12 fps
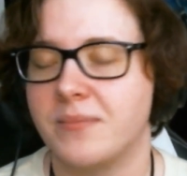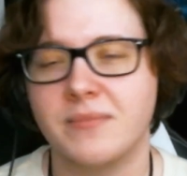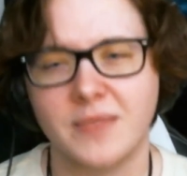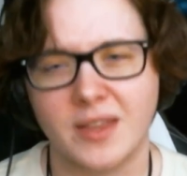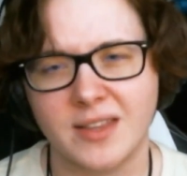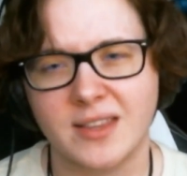
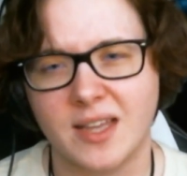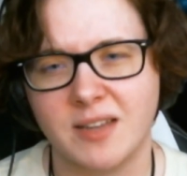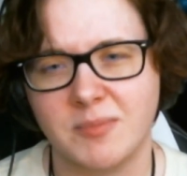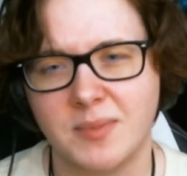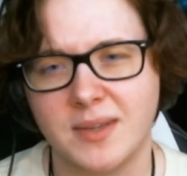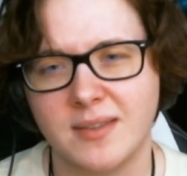I think that would
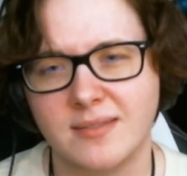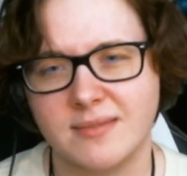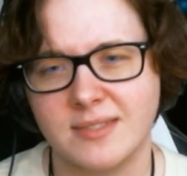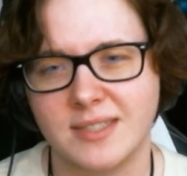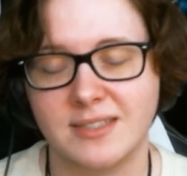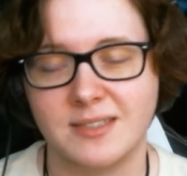be good
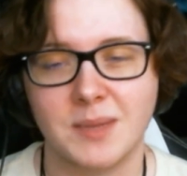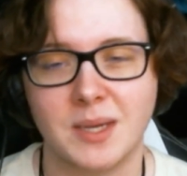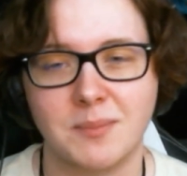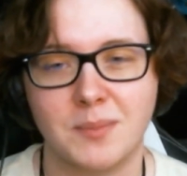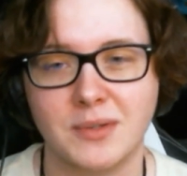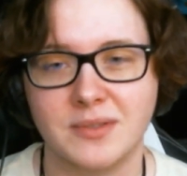because it's my
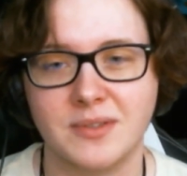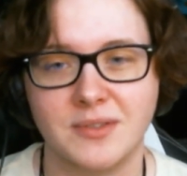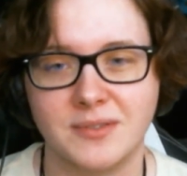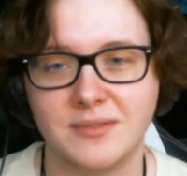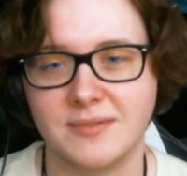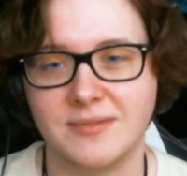personal
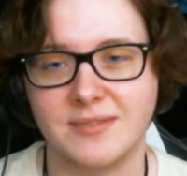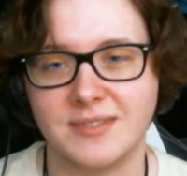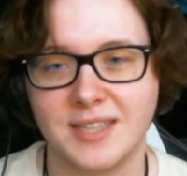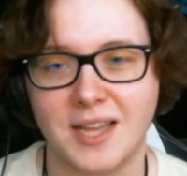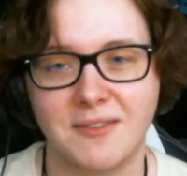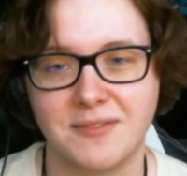
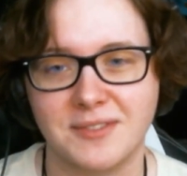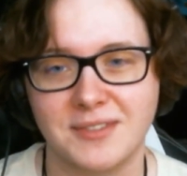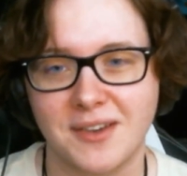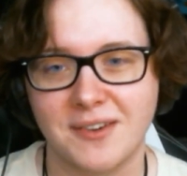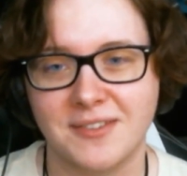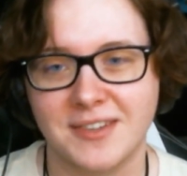stuff, so
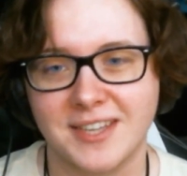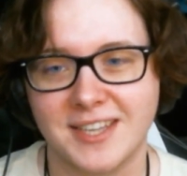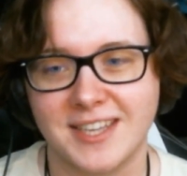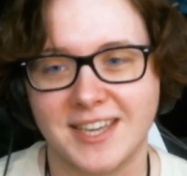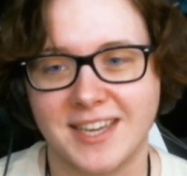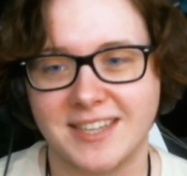
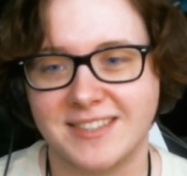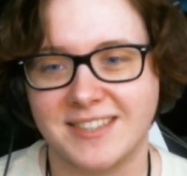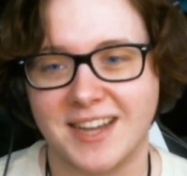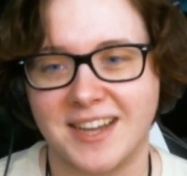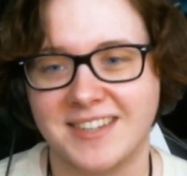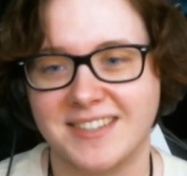it's
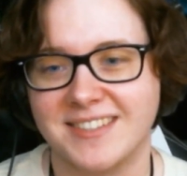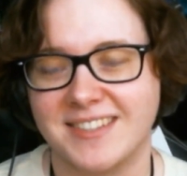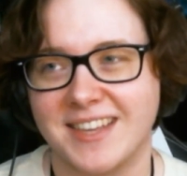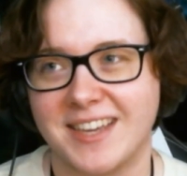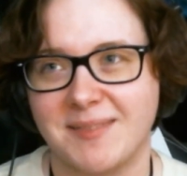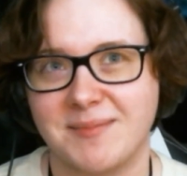not
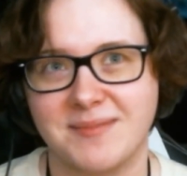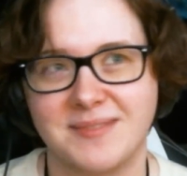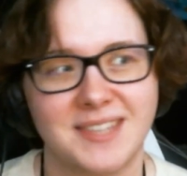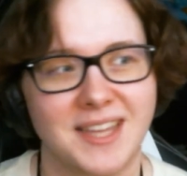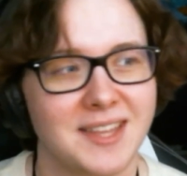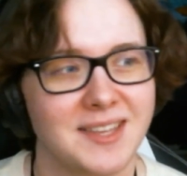like I'm
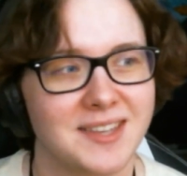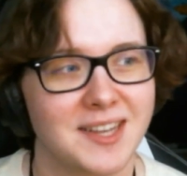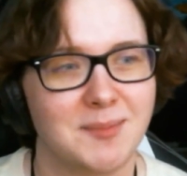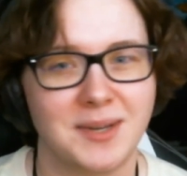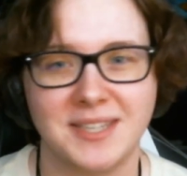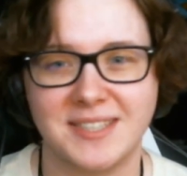telling
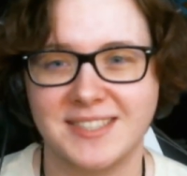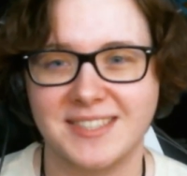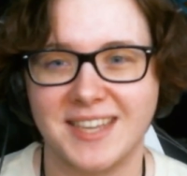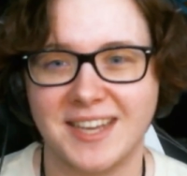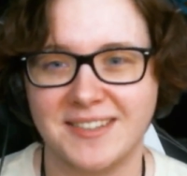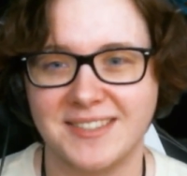anybody
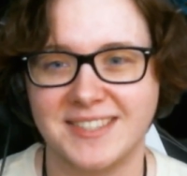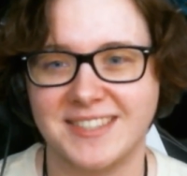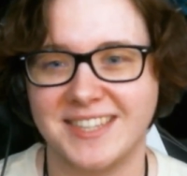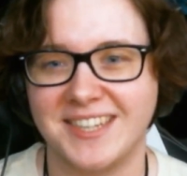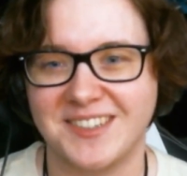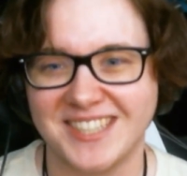else's
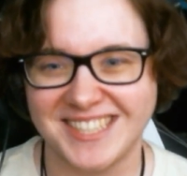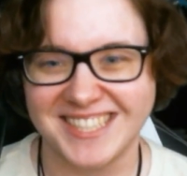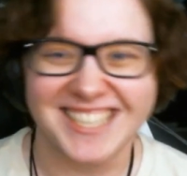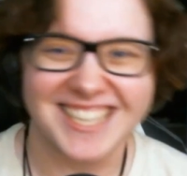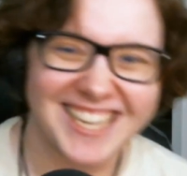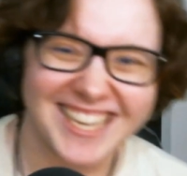secrets.
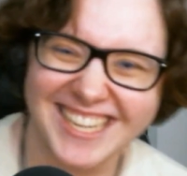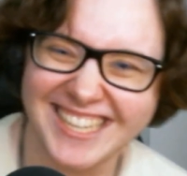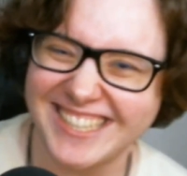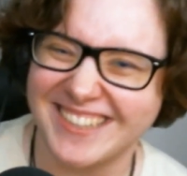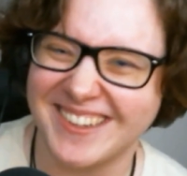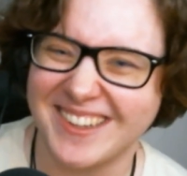You
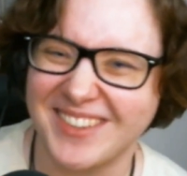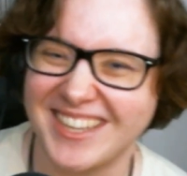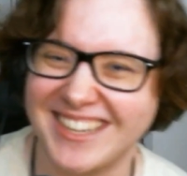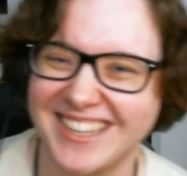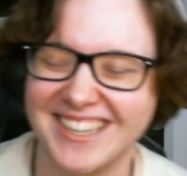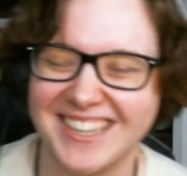know what I
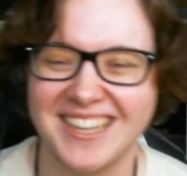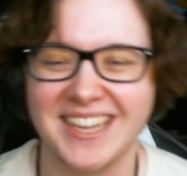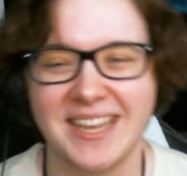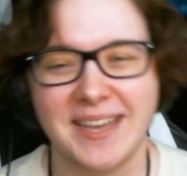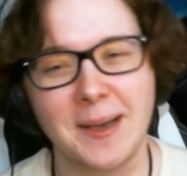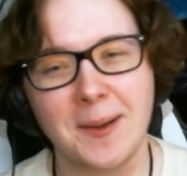
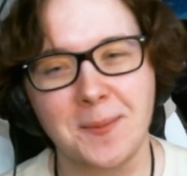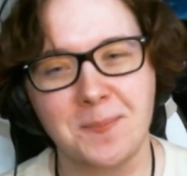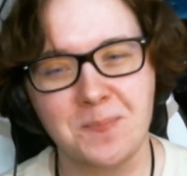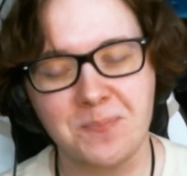mean?